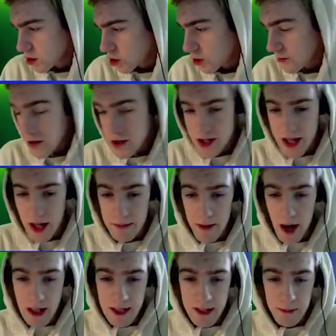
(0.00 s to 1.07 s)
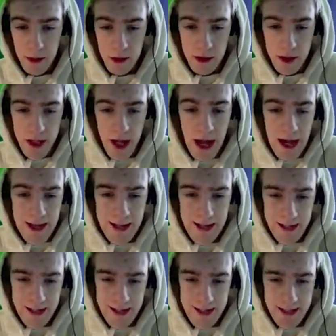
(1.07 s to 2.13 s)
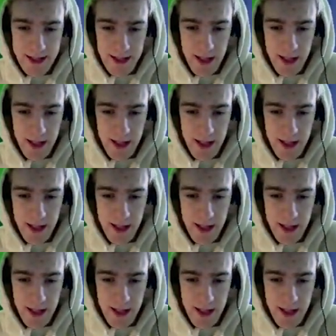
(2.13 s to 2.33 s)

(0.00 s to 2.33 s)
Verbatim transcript: Almost done. Marleybone. Nice.